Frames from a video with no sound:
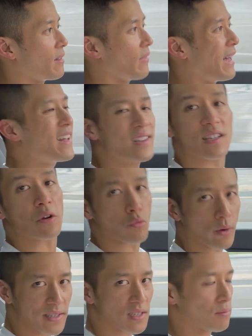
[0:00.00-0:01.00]
that is a
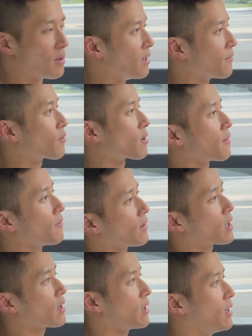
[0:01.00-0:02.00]
recipe for a
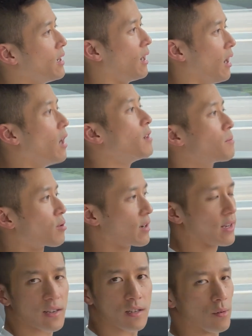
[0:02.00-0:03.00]
very
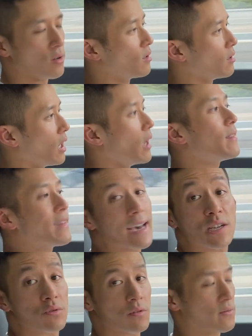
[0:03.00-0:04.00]
unpredictable,
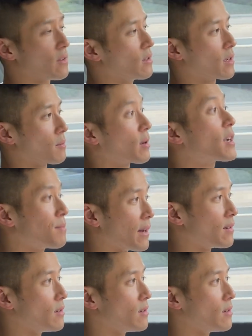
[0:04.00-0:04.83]
unnatural feeling brake pedal.